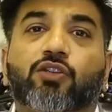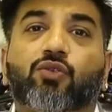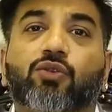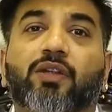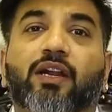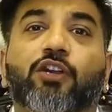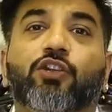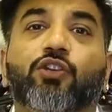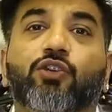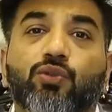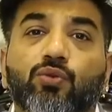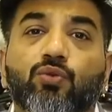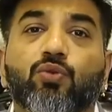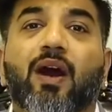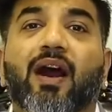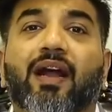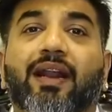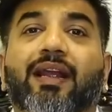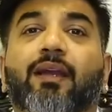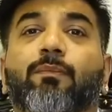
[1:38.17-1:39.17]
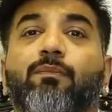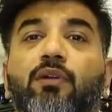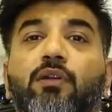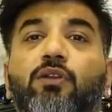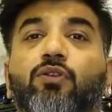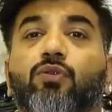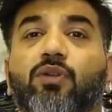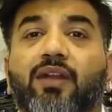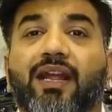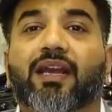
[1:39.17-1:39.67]
So that you are able
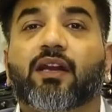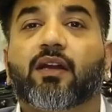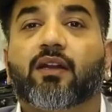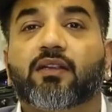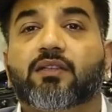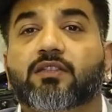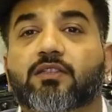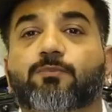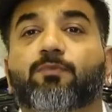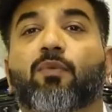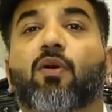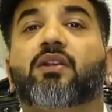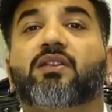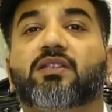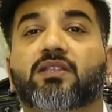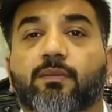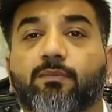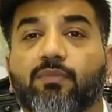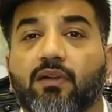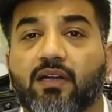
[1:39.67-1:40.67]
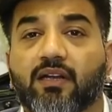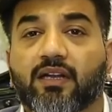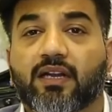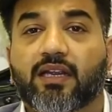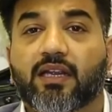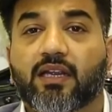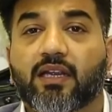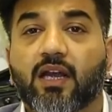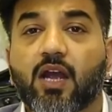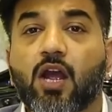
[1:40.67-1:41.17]
to take
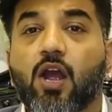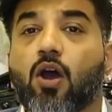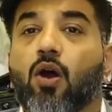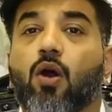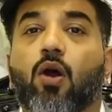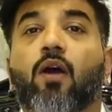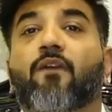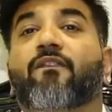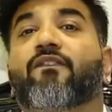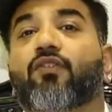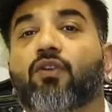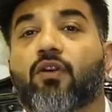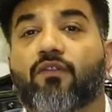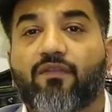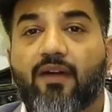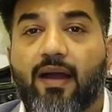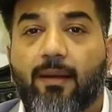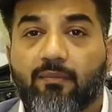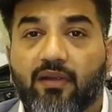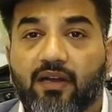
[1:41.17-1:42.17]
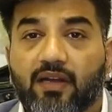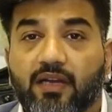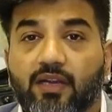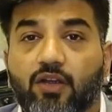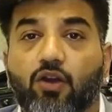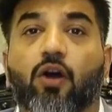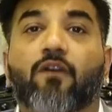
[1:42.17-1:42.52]
responsibility of your family,